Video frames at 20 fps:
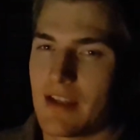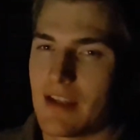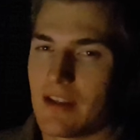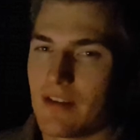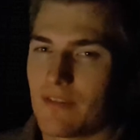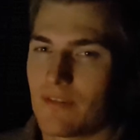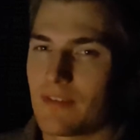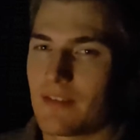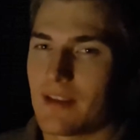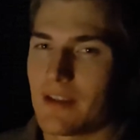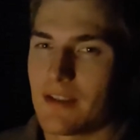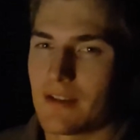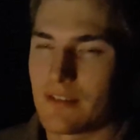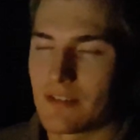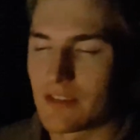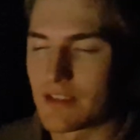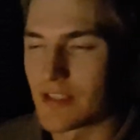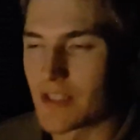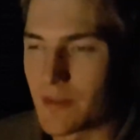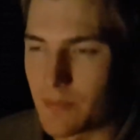if they're
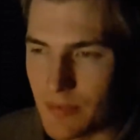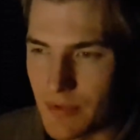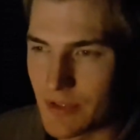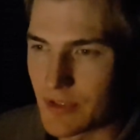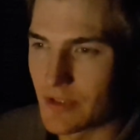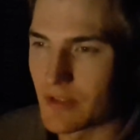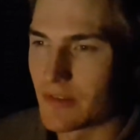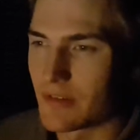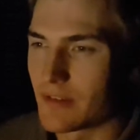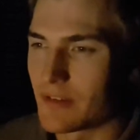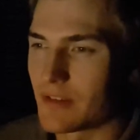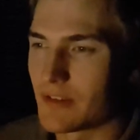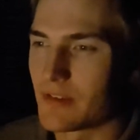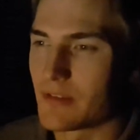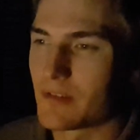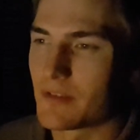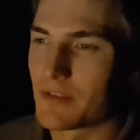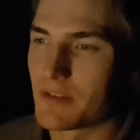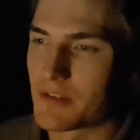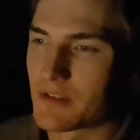the type of student
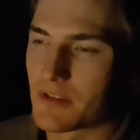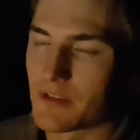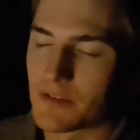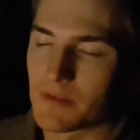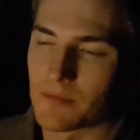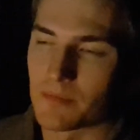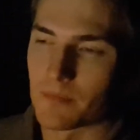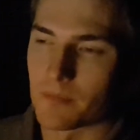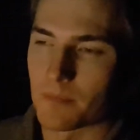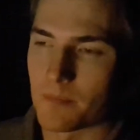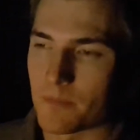that just doesn't